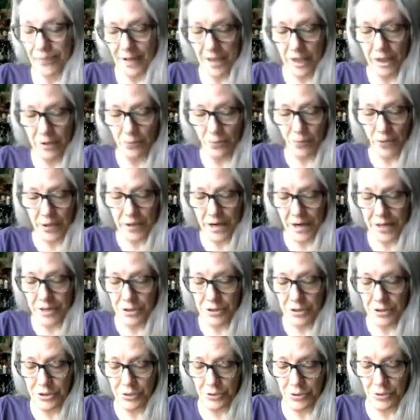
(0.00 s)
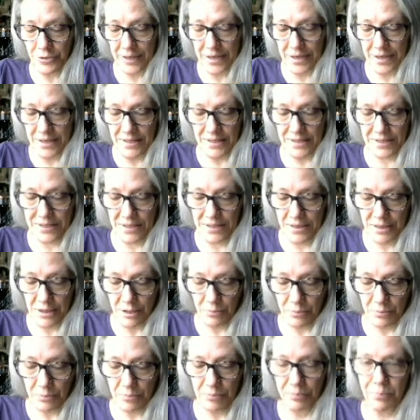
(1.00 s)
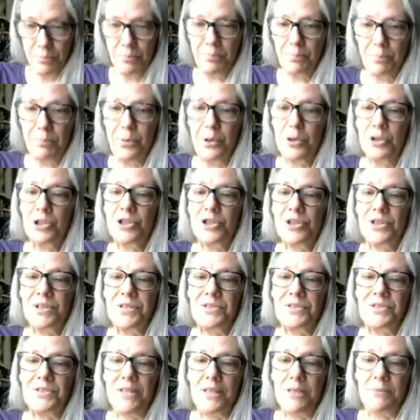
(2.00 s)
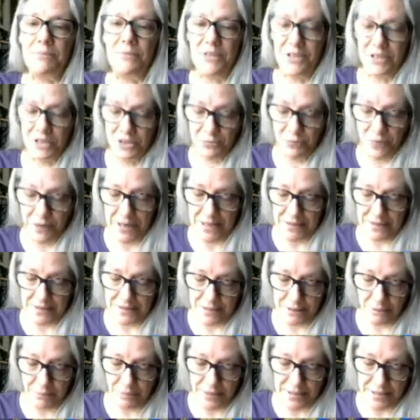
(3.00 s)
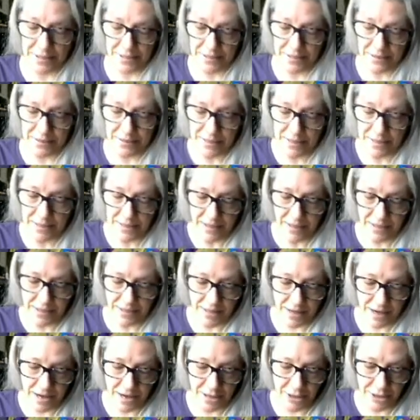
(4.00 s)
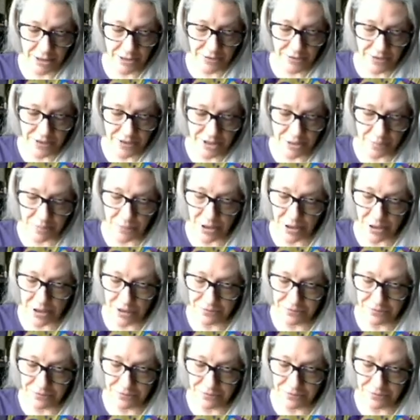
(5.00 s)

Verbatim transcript: And what I do is push the seam this way a little bit and iron this part